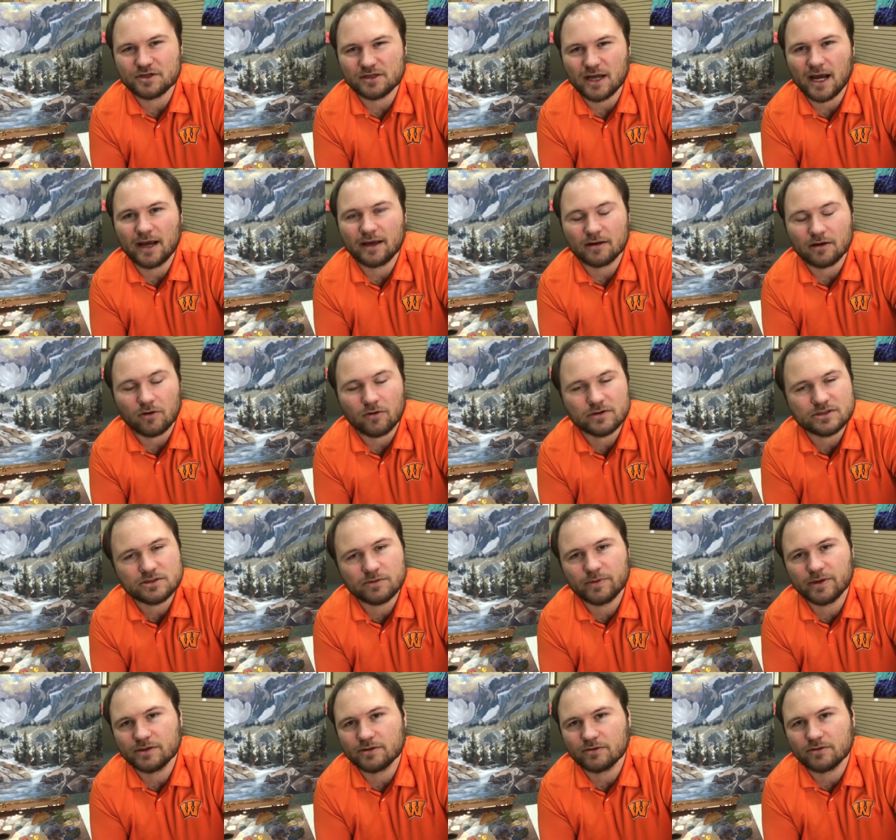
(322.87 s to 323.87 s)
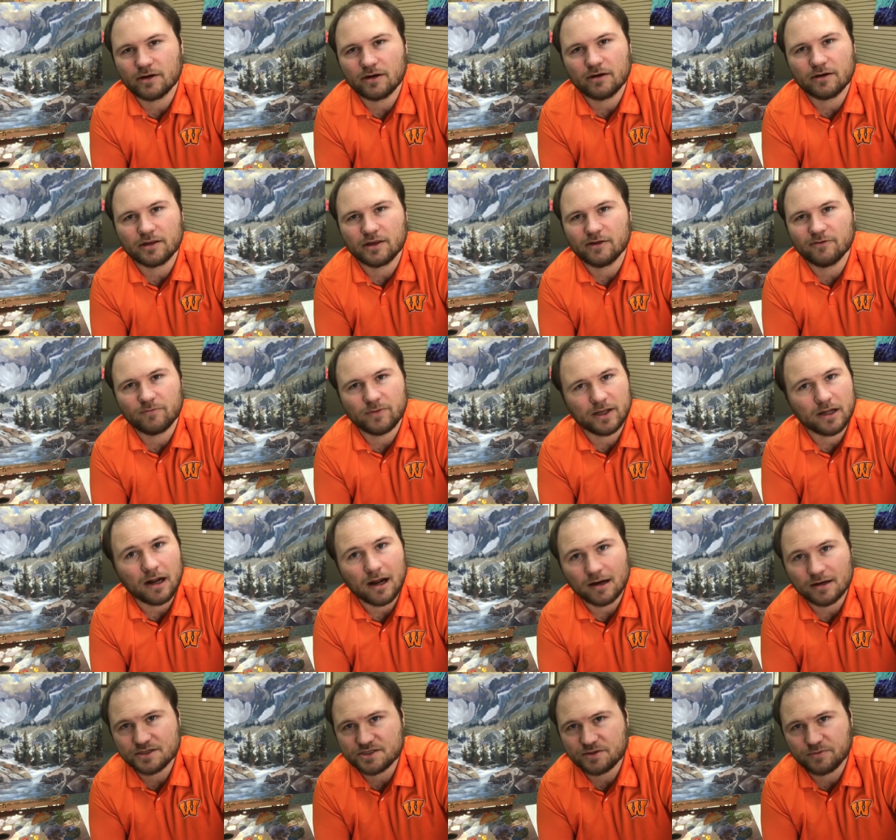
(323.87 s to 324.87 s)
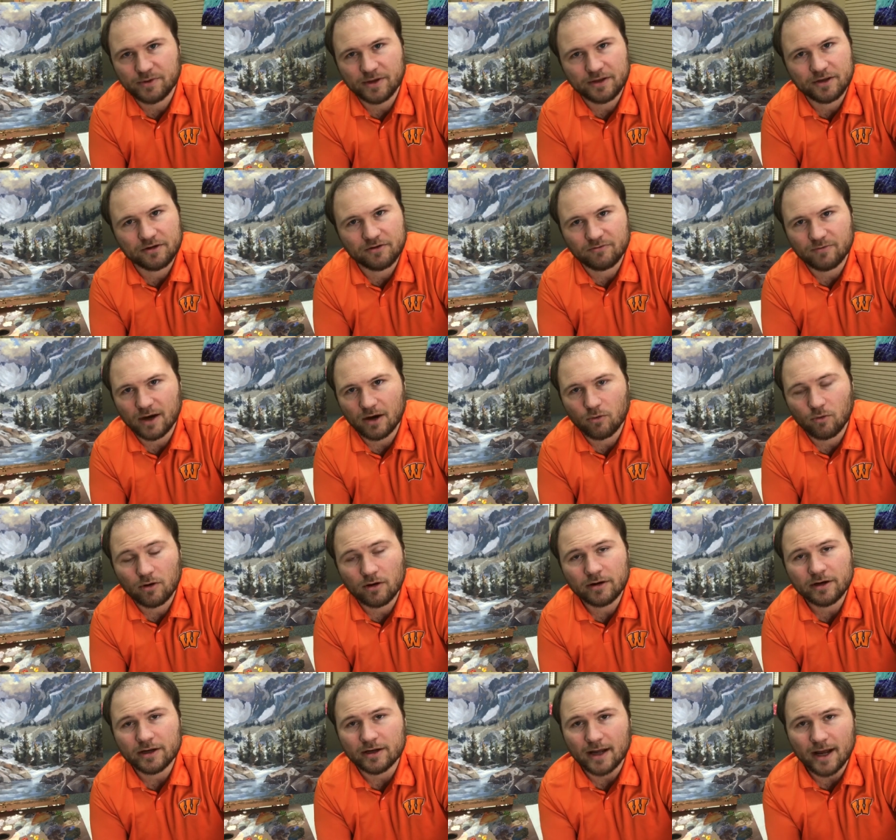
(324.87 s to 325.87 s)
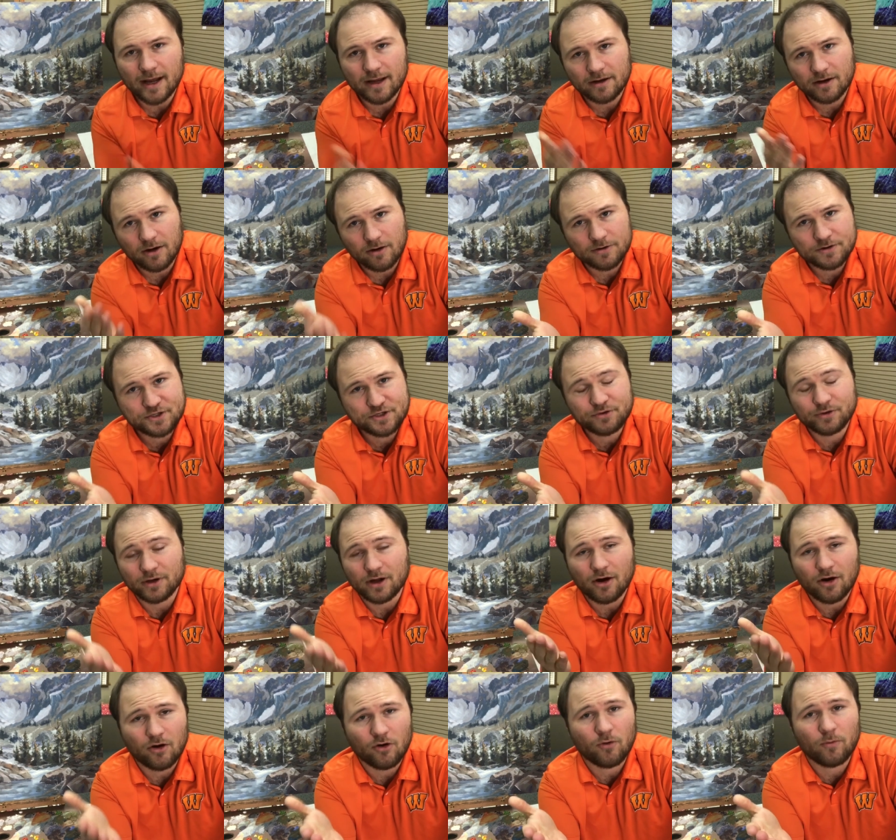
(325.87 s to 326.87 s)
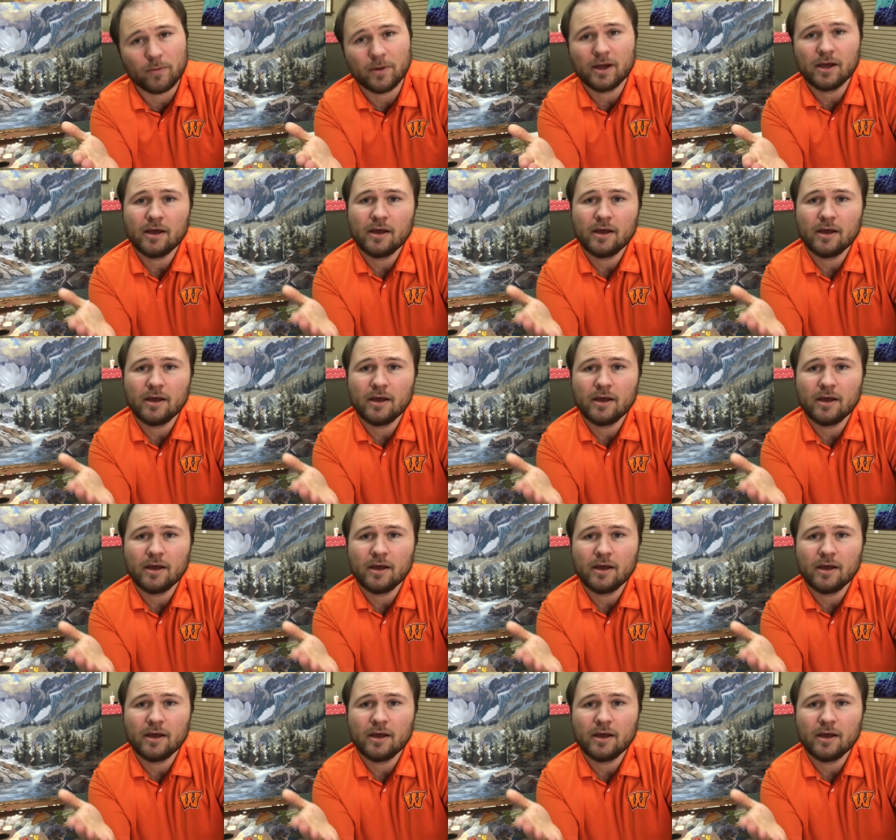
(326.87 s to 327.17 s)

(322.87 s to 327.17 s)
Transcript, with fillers: I can always depend on her to give me an honest opinion of my work. And I encourage you at home,